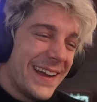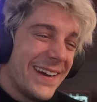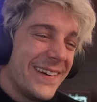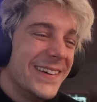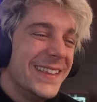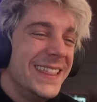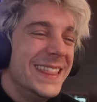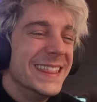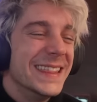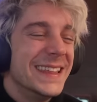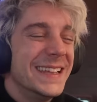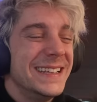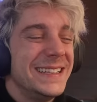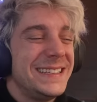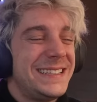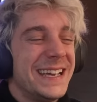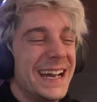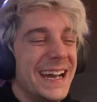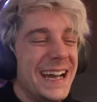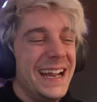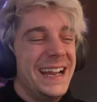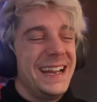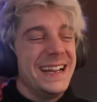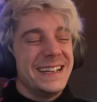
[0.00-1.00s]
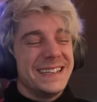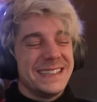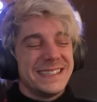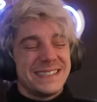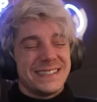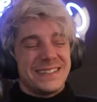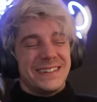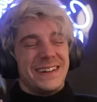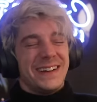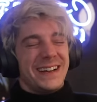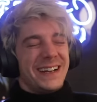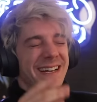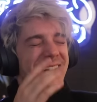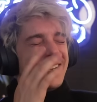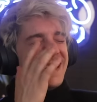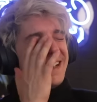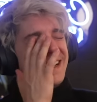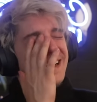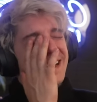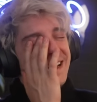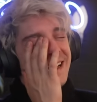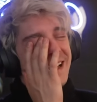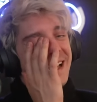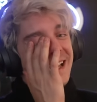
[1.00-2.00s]
out in the dinosaur.
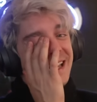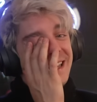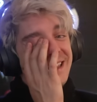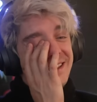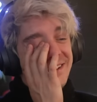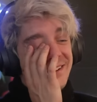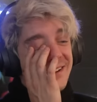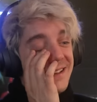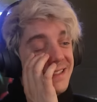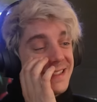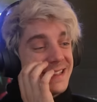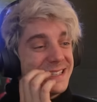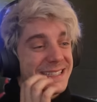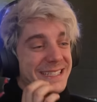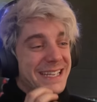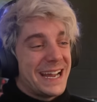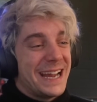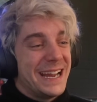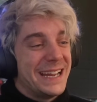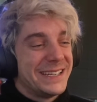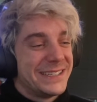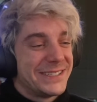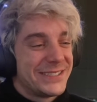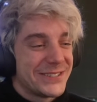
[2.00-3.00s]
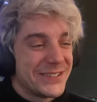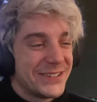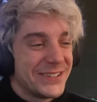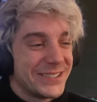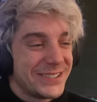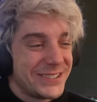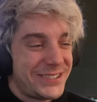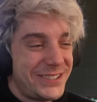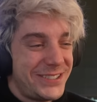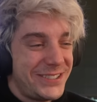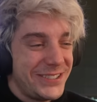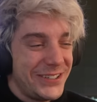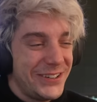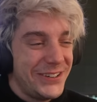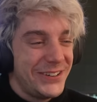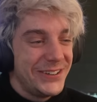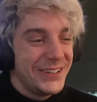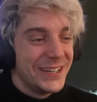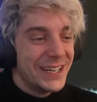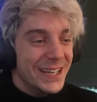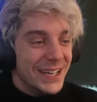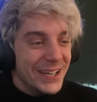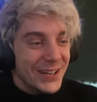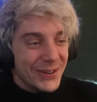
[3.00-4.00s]
They're in the dinosaur
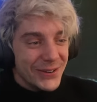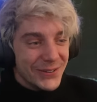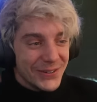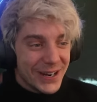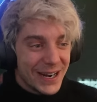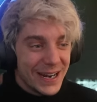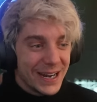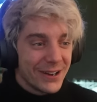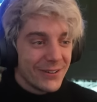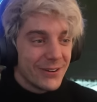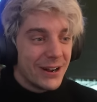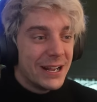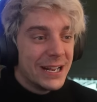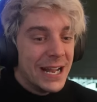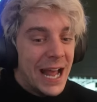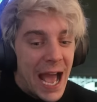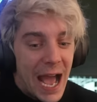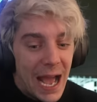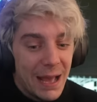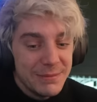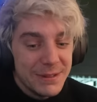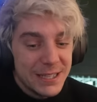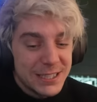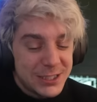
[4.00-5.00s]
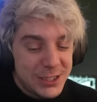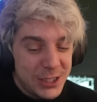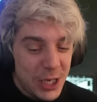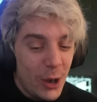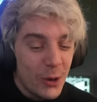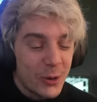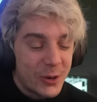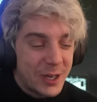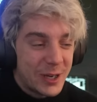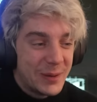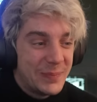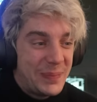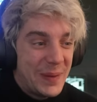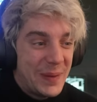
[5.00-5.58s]
suit running around. I'm the Joker,